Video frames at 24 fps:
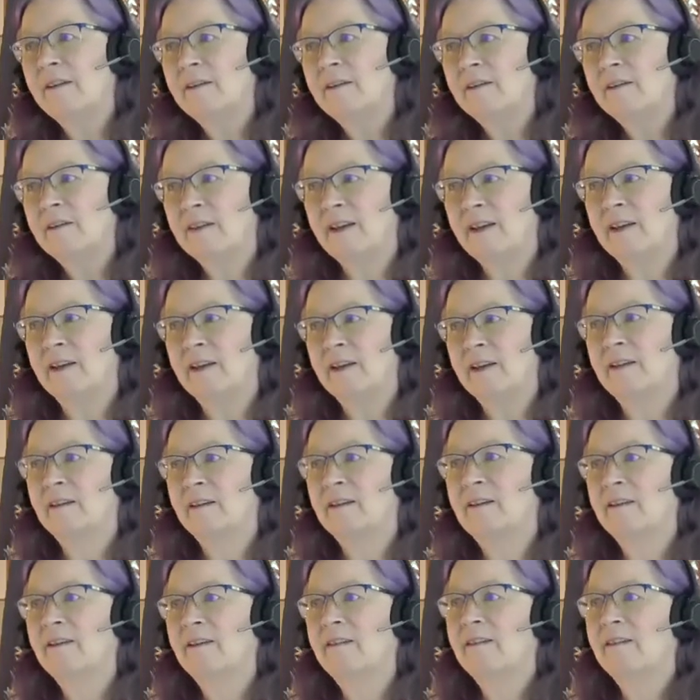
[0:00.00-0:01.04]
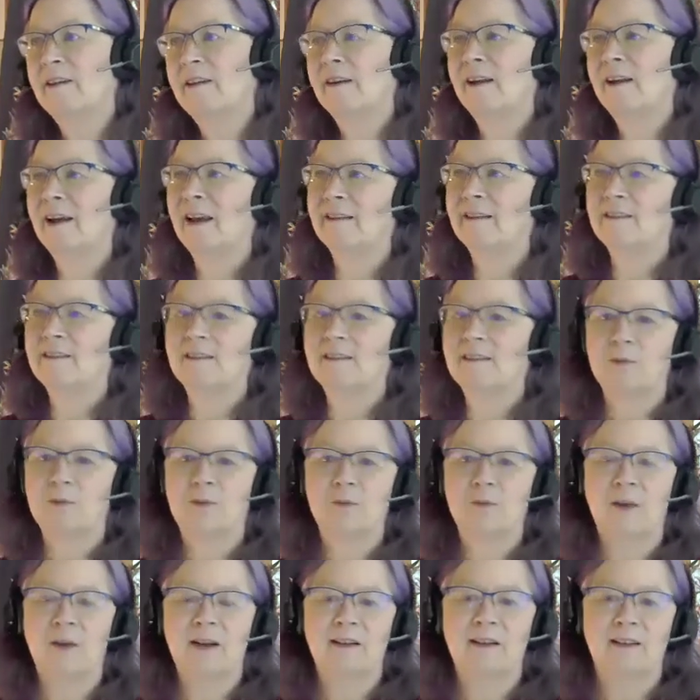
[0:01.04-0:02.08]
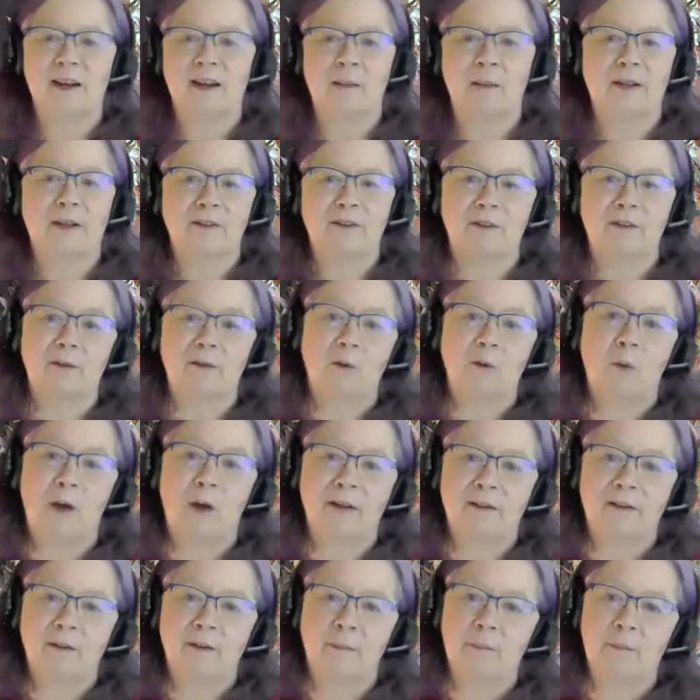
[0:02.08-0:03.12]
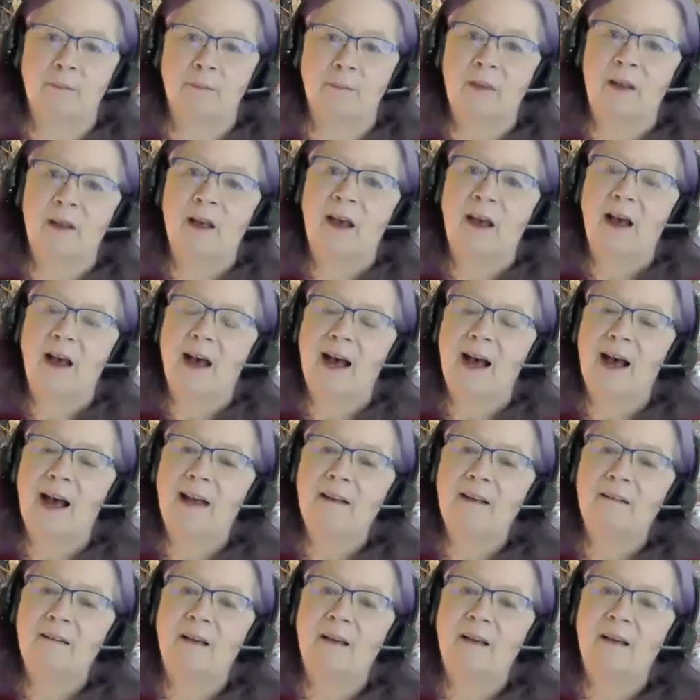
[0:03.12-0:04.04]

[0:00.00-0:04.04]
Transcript: thing, and I guess it's funny that I mentioned quantum, I